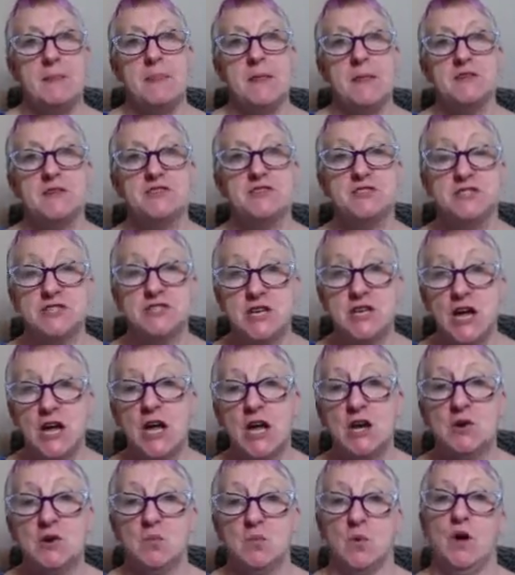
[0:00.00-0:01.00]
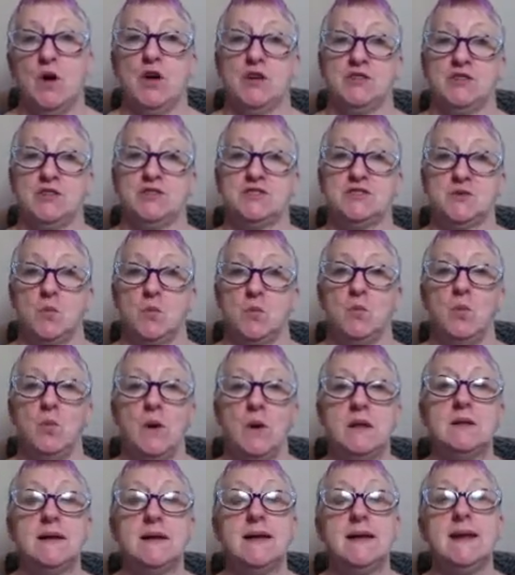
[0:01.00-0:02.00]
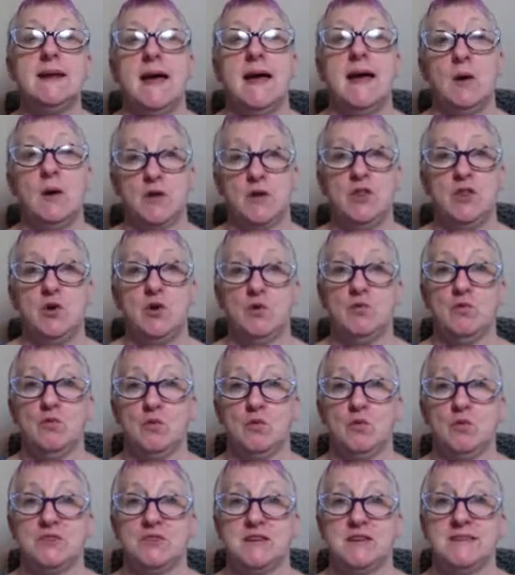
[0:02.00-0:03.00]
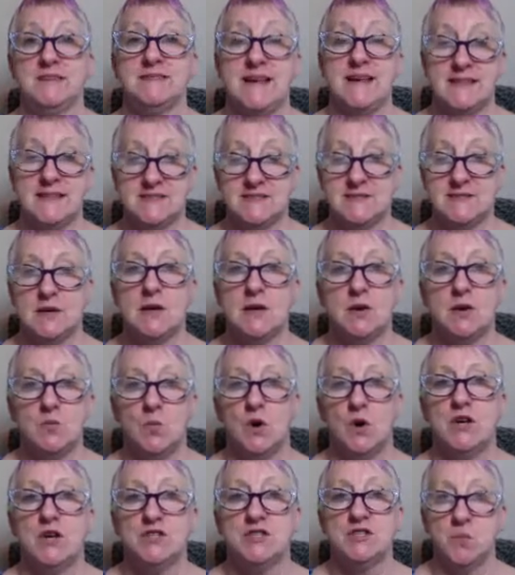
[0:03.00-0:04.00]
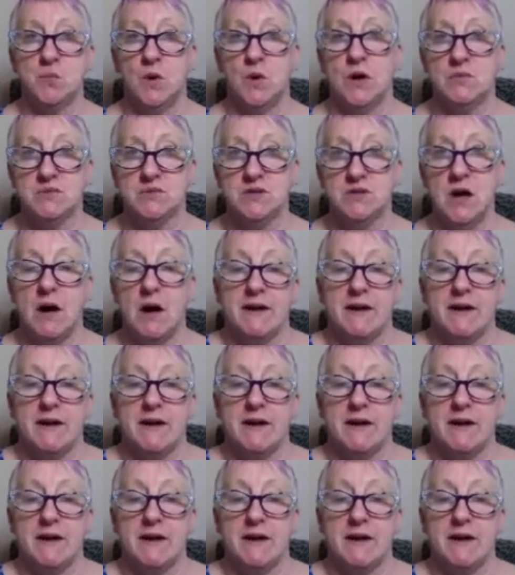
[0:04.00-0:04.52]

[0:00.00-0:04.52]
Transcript: certain words will connect with your audience and certain words won't.